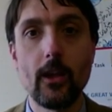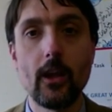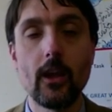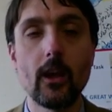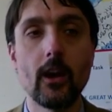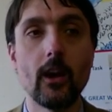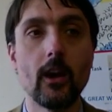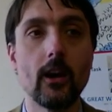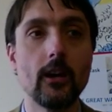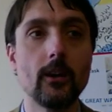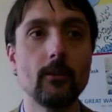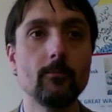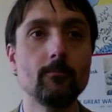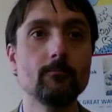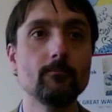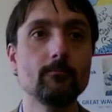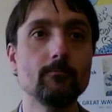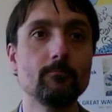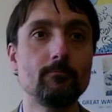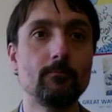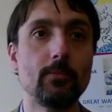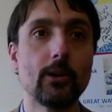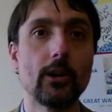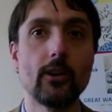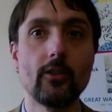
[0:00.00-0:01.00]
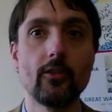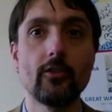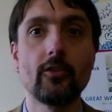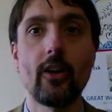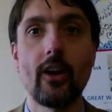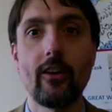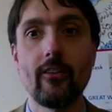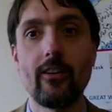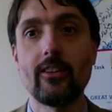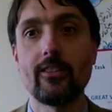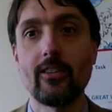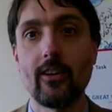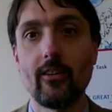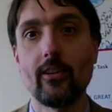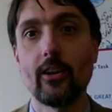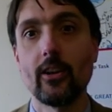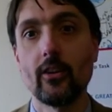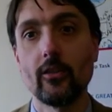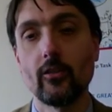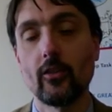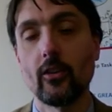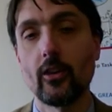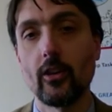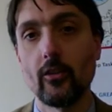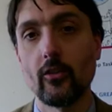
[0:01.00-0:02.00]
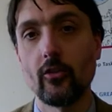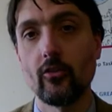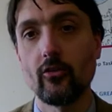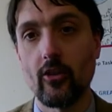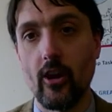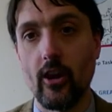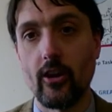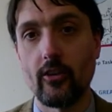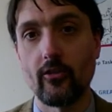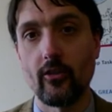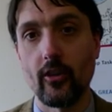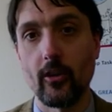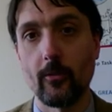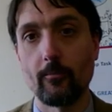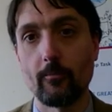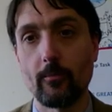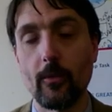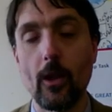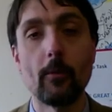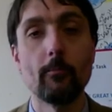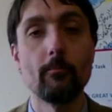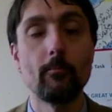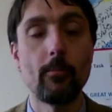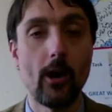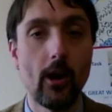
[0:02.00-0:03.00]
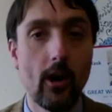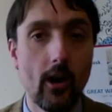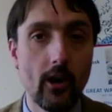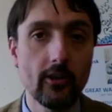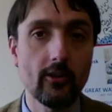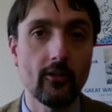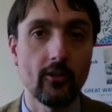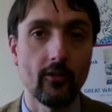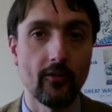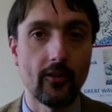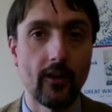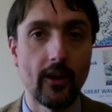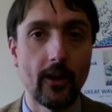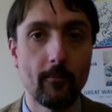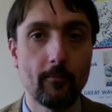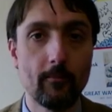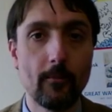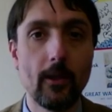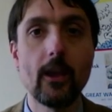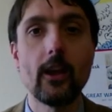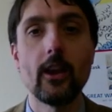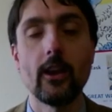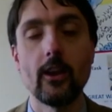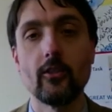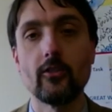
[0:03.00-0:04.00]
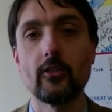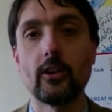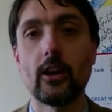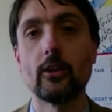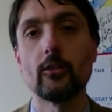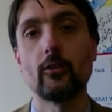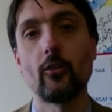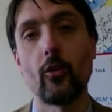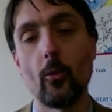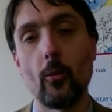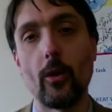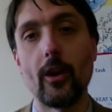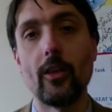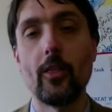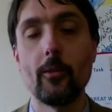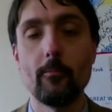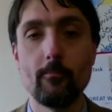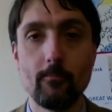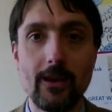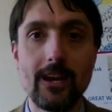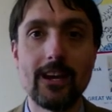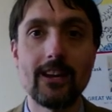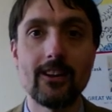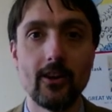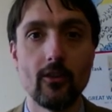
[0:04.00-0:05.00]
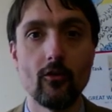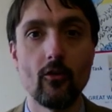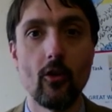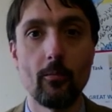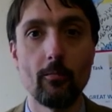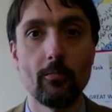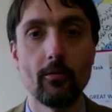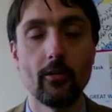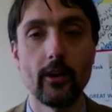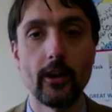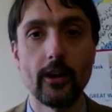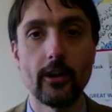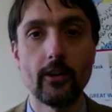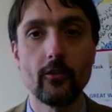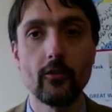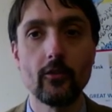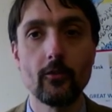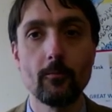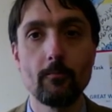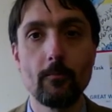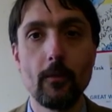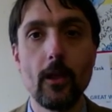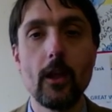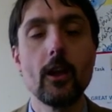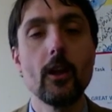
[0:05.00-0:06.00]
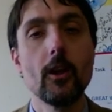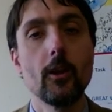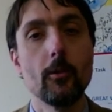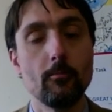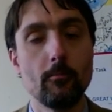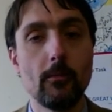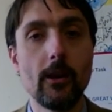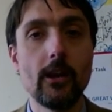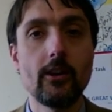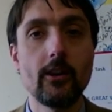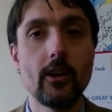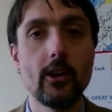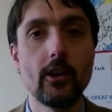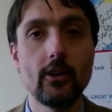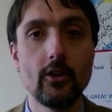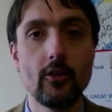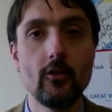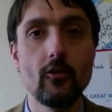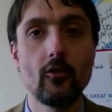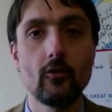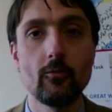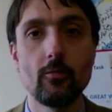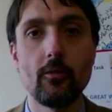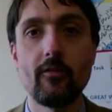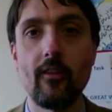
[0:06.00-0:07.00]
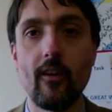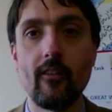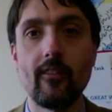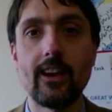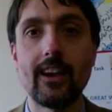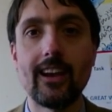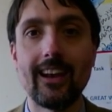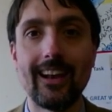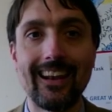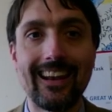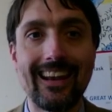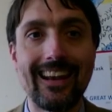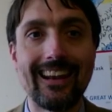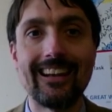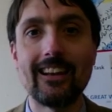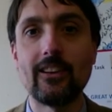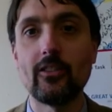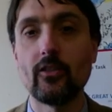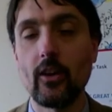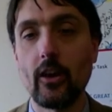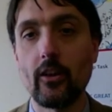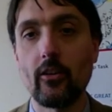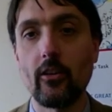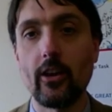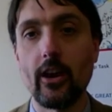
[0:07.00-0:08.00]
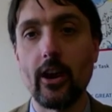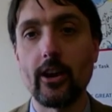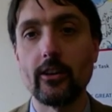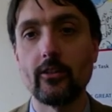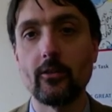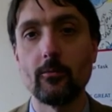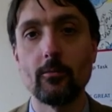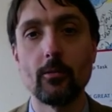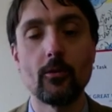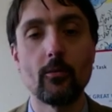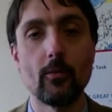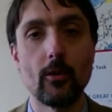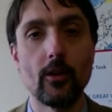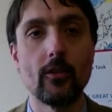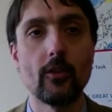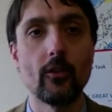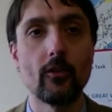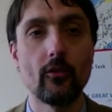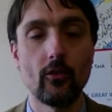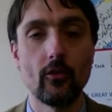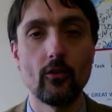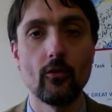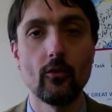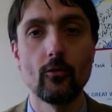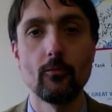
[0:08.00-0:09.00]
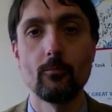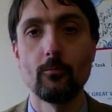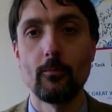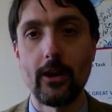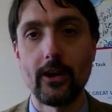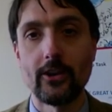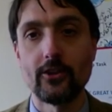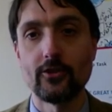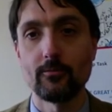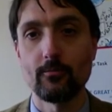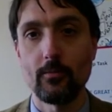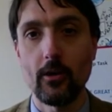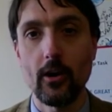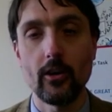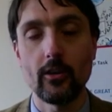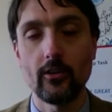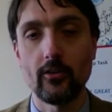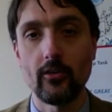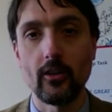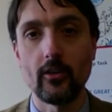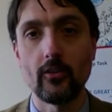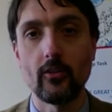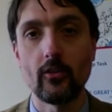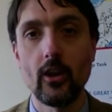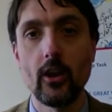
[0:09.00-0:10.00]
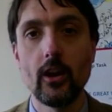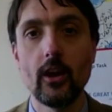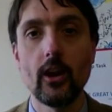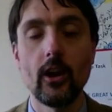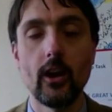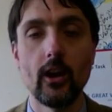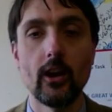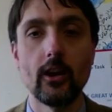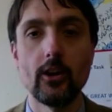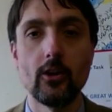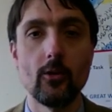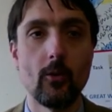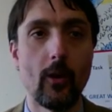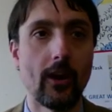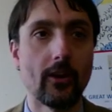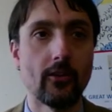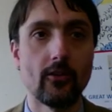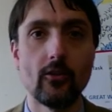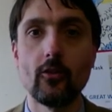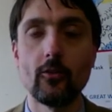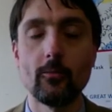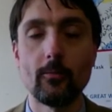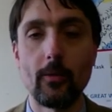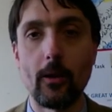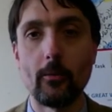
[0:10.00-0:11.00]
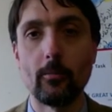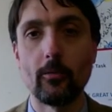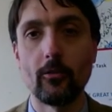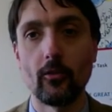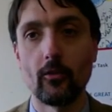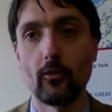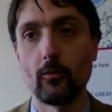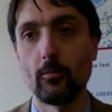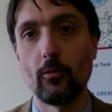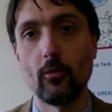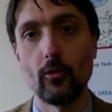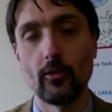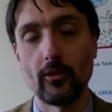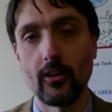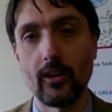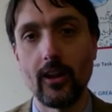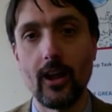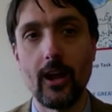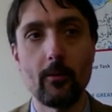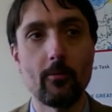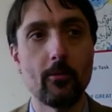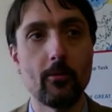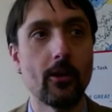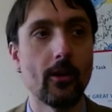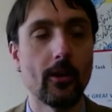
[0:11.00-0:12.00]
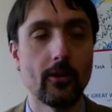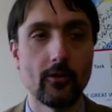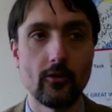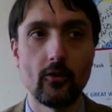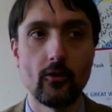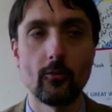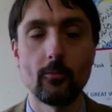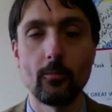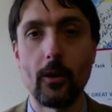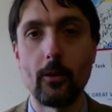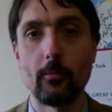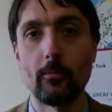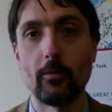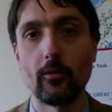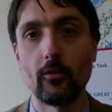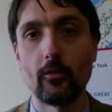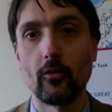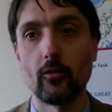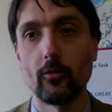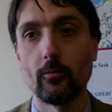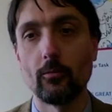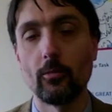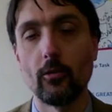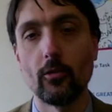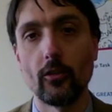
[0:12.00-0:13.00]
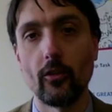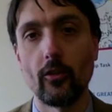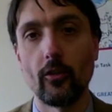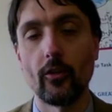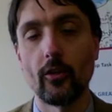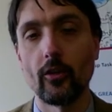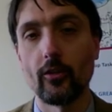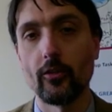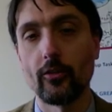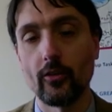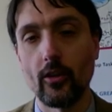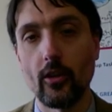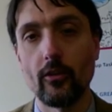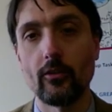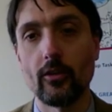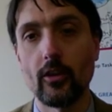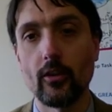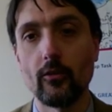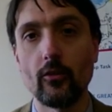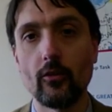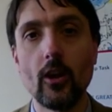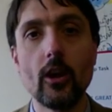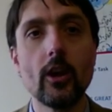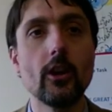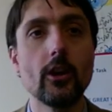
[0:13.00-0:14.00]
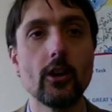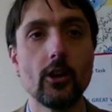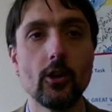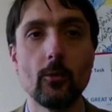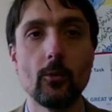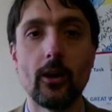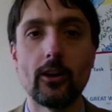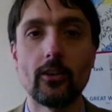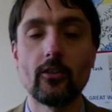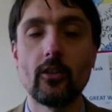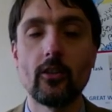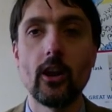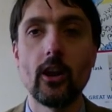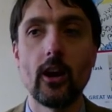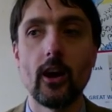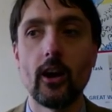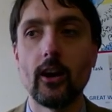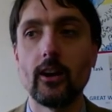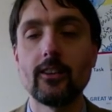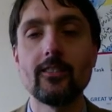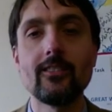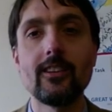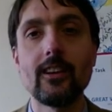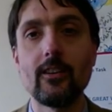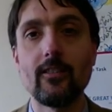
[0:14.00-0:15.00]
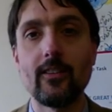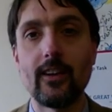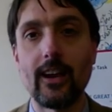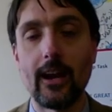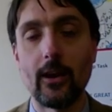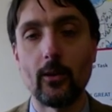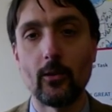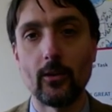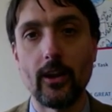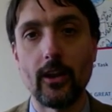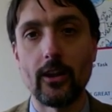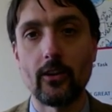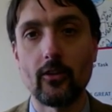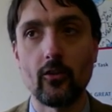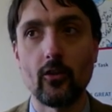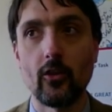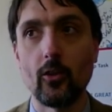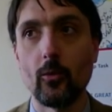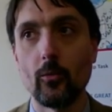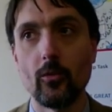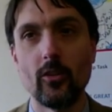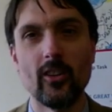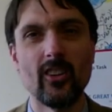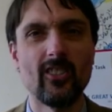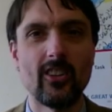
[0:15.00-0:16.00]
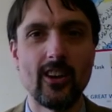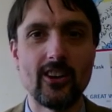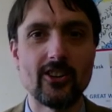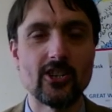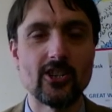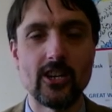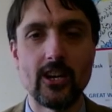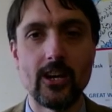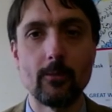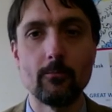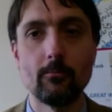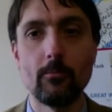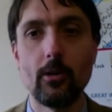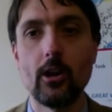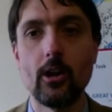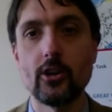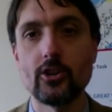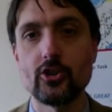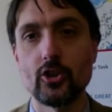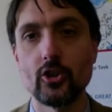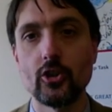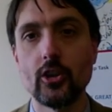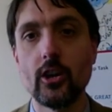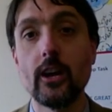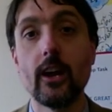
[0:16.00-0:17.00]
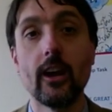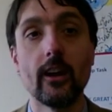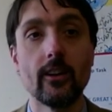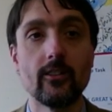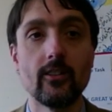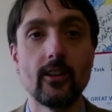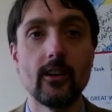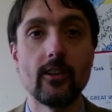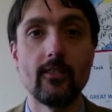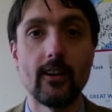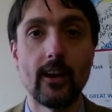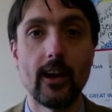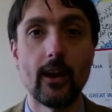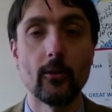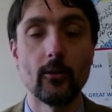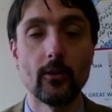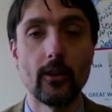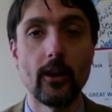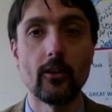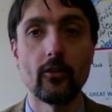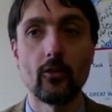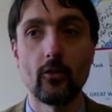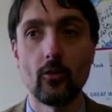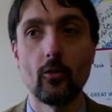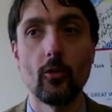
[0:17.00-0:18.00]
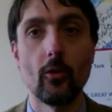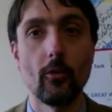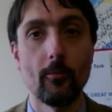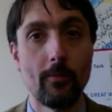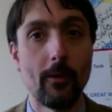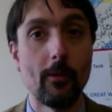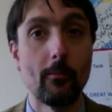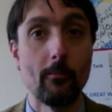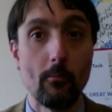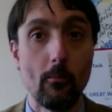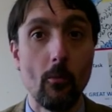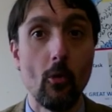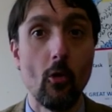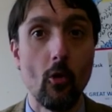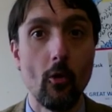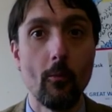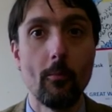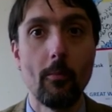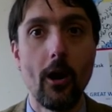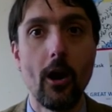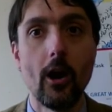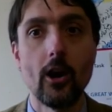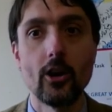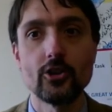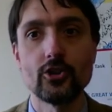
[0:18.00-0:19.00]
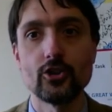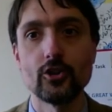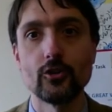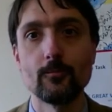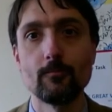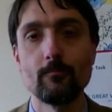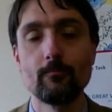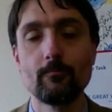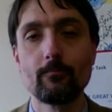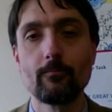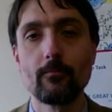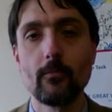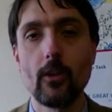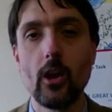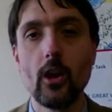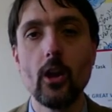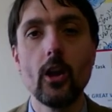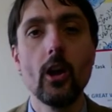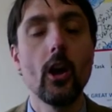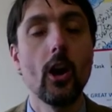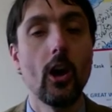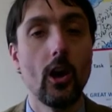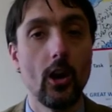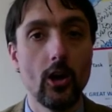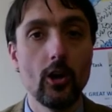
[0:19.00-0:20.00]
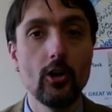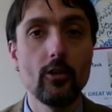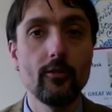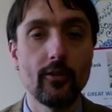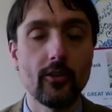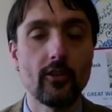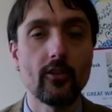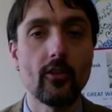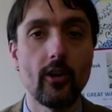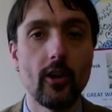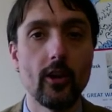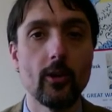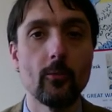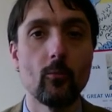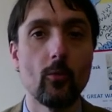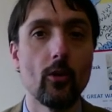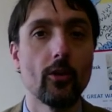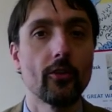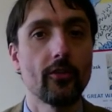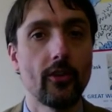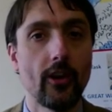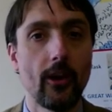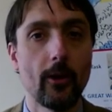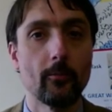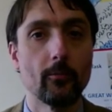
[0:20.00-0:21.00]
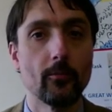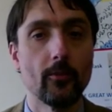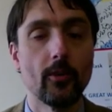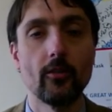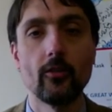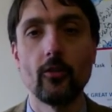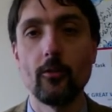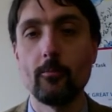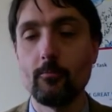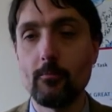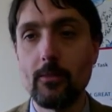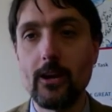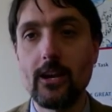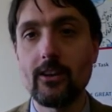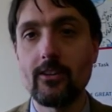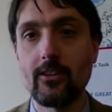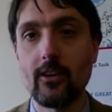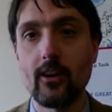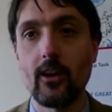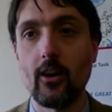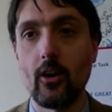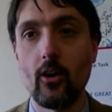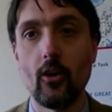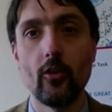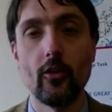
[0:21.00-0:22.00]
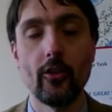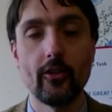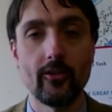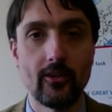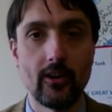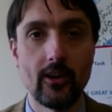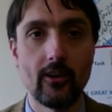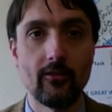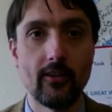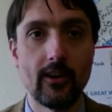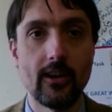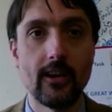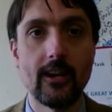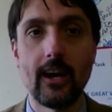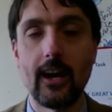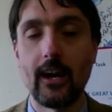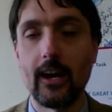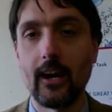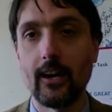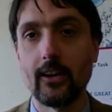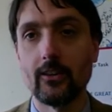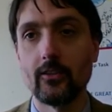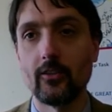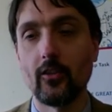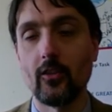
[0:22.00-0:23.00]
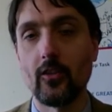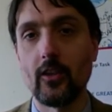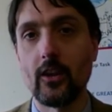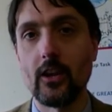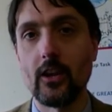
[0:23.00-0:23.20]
But there is evidence that it is changing. And part of that is down to the way that media operates. Media used to be very clearly segregated between the two major parties. You had newspapers that supported Labour, you had newspapers that supported the Conservatives, you had TV outlets that were essentially impartial and TV outlets that were a bit more partial. over time what's happened is that media on the TV and the